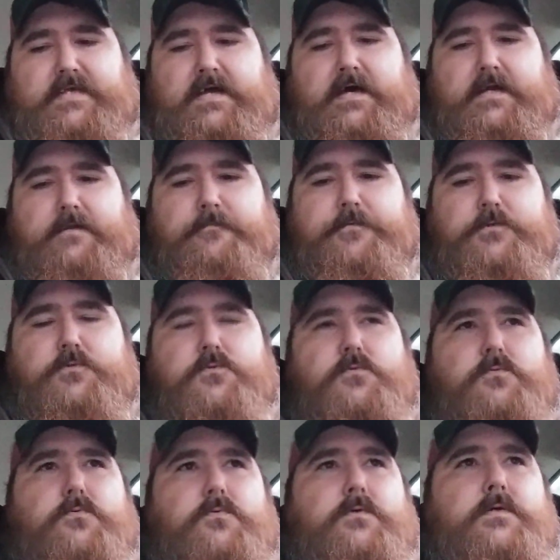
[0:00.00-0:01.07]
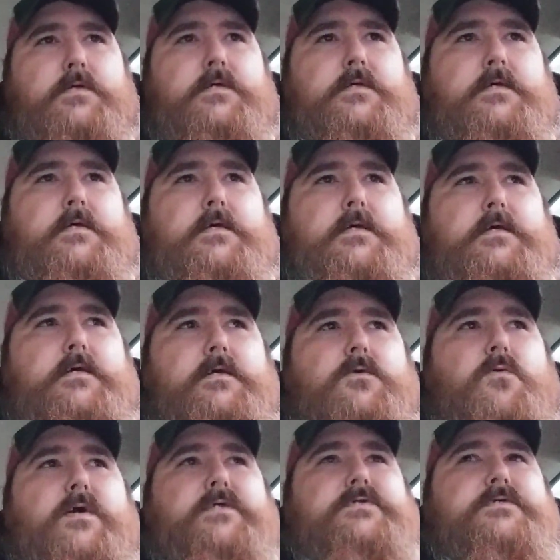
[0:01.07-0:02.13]
I had a few
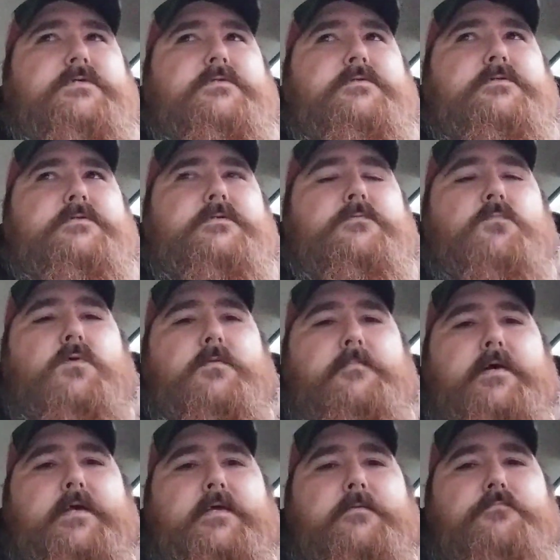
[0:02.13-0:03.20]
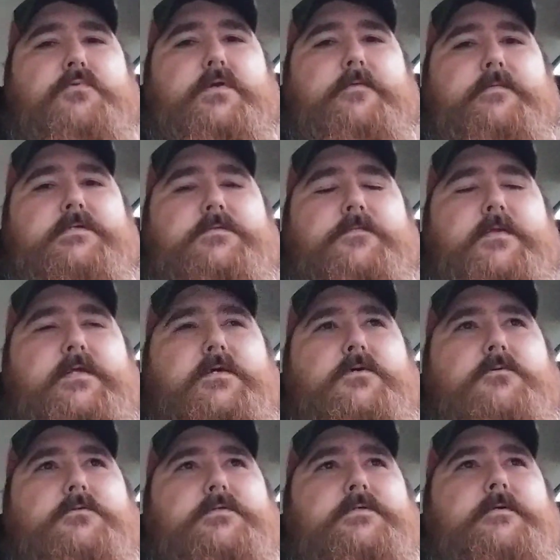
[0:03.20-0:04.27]
questions in one of my previous
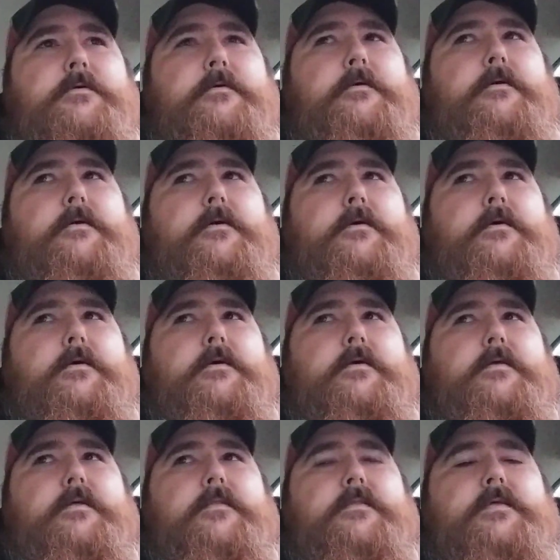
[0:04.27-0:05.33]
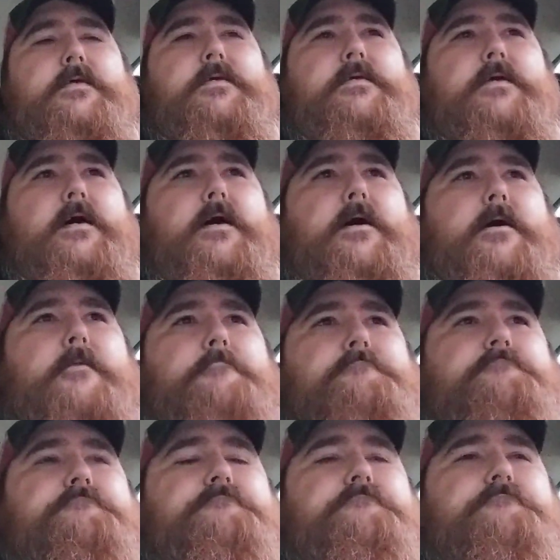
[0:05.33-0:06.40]
videos. The
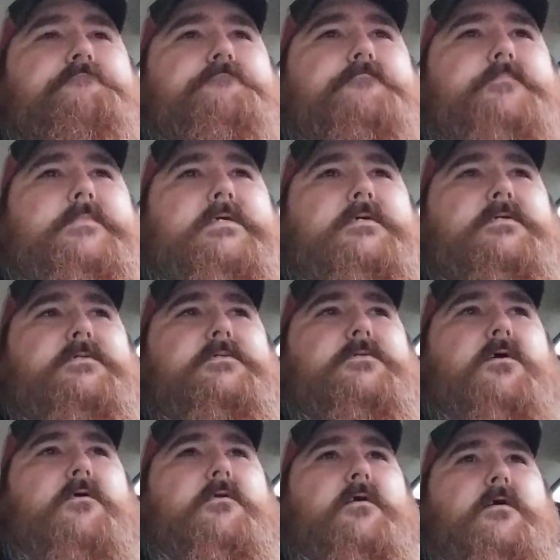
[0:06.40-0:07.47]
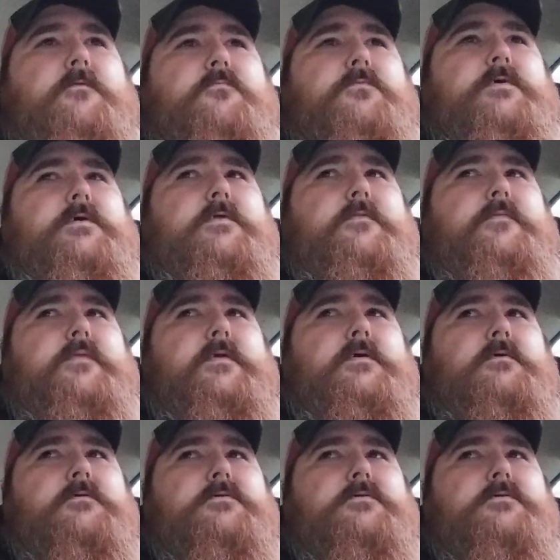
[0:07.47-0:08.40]
Let's start off with